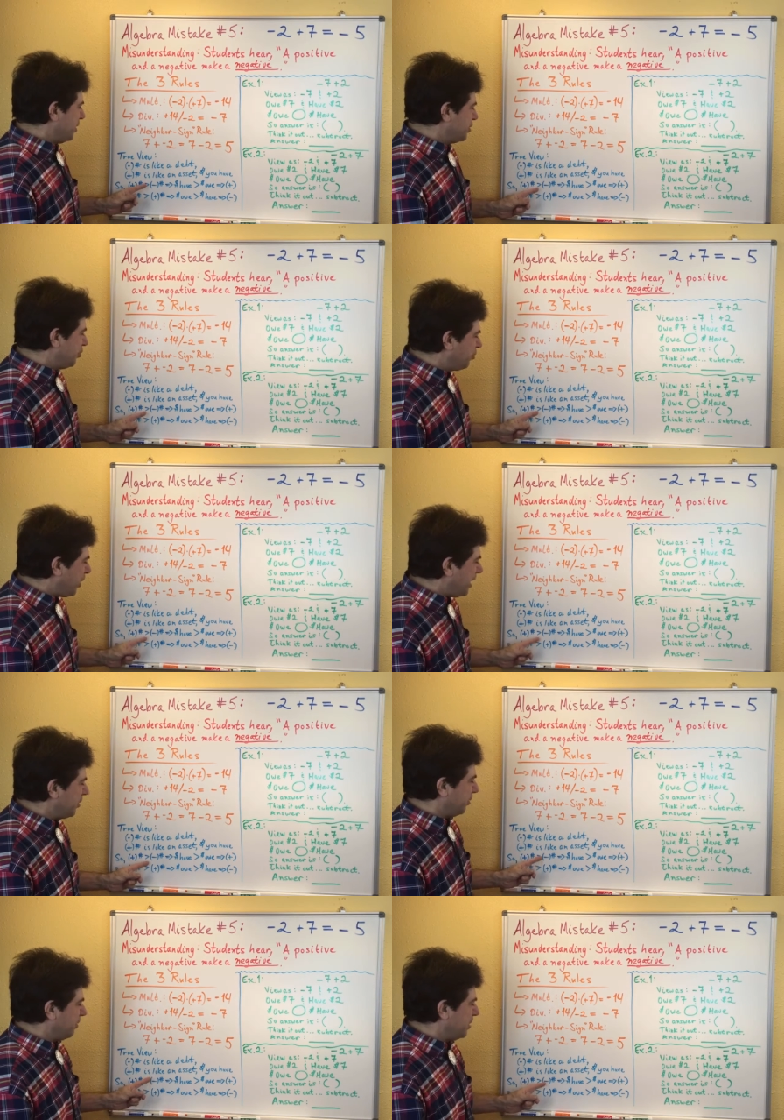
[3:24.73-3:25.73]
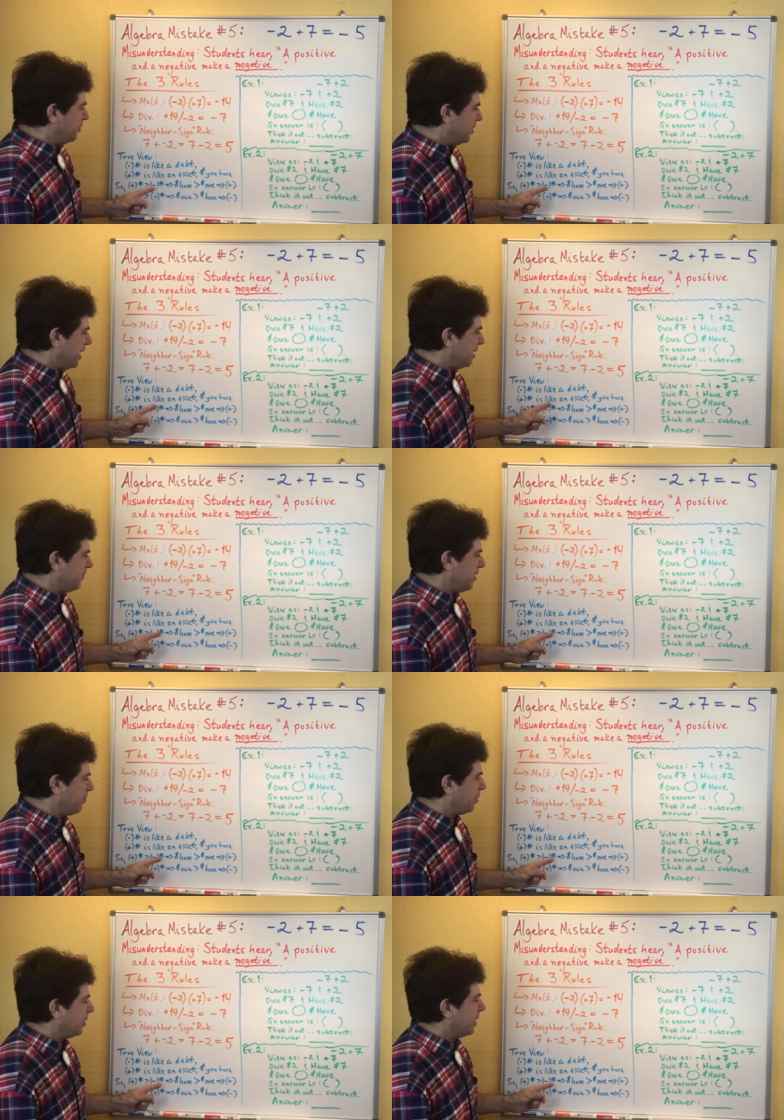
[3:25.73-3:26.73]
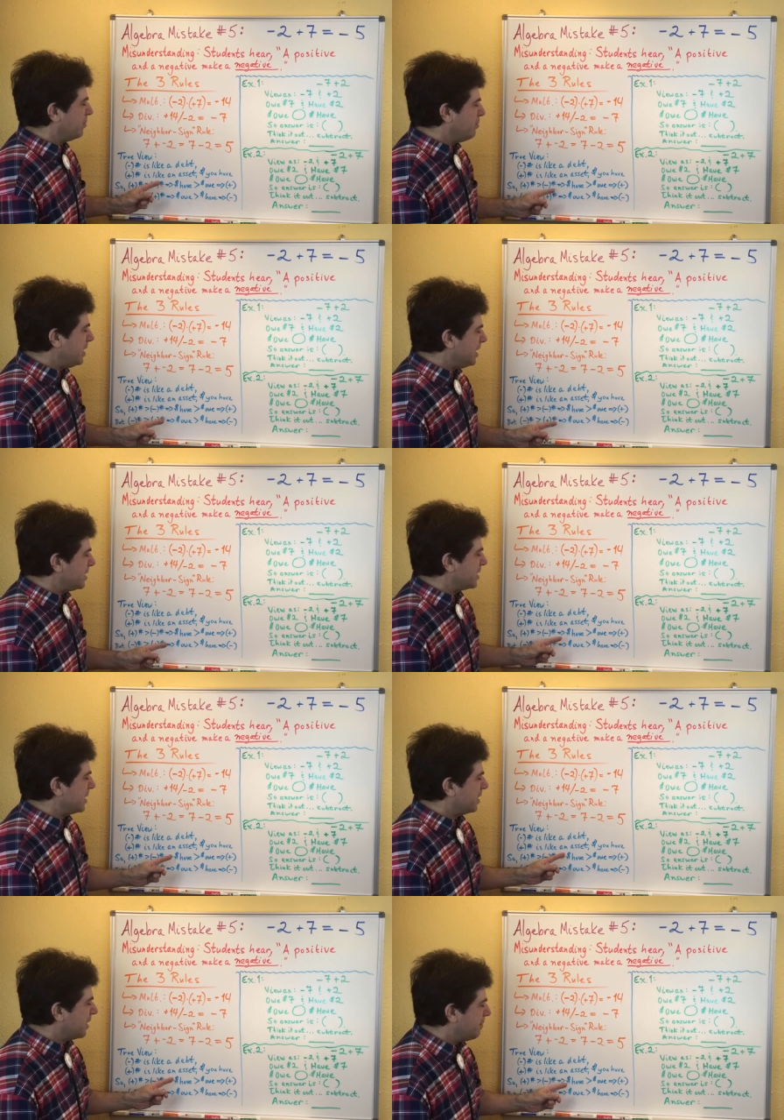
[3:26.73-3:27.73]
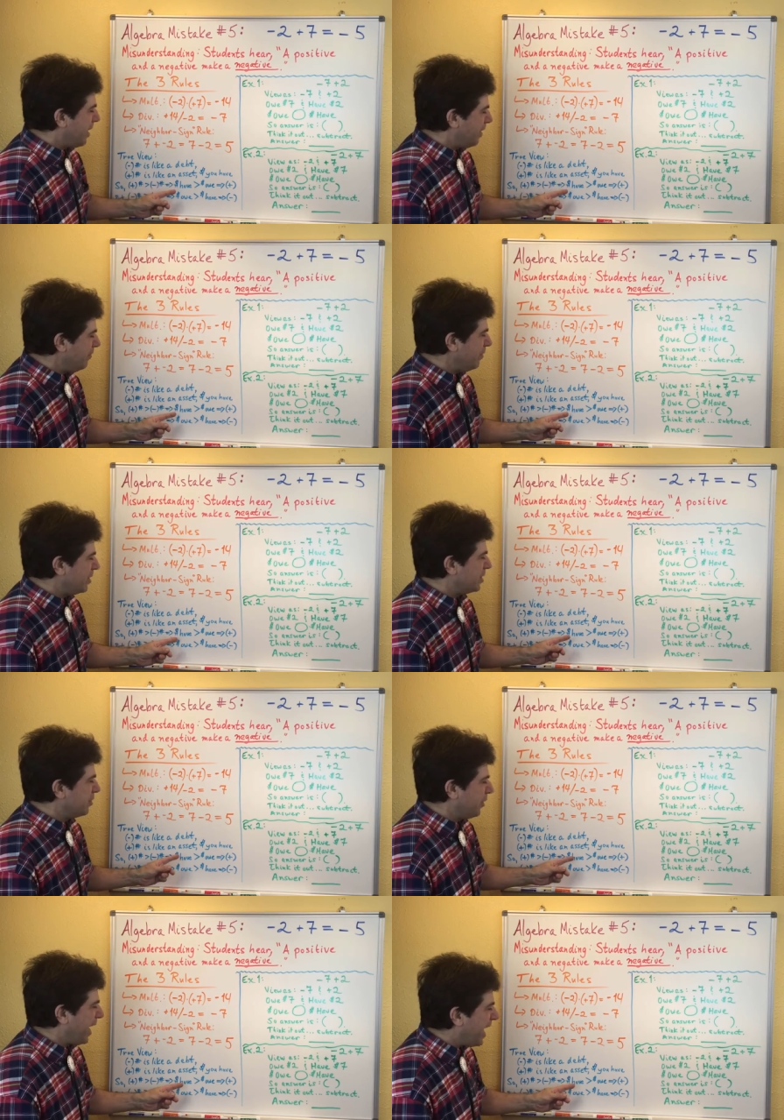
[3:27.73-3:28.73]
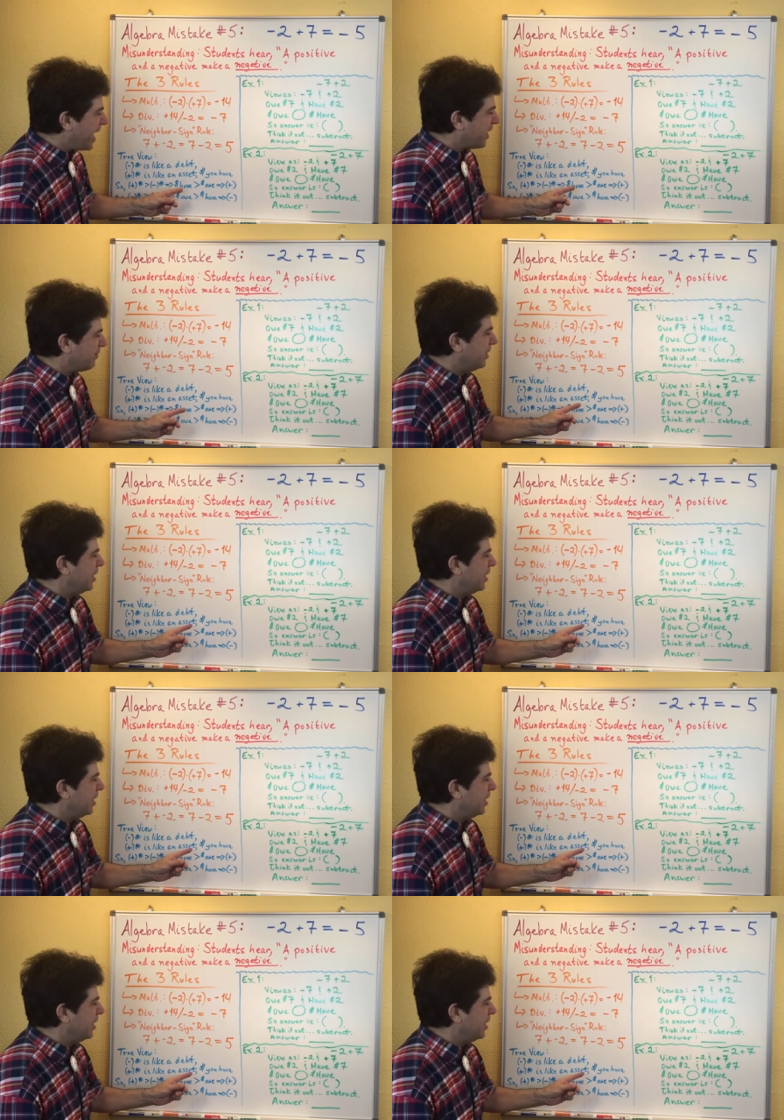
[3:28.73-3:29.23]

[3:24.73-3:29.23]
is greater than your negative number, it means that the amount of money you have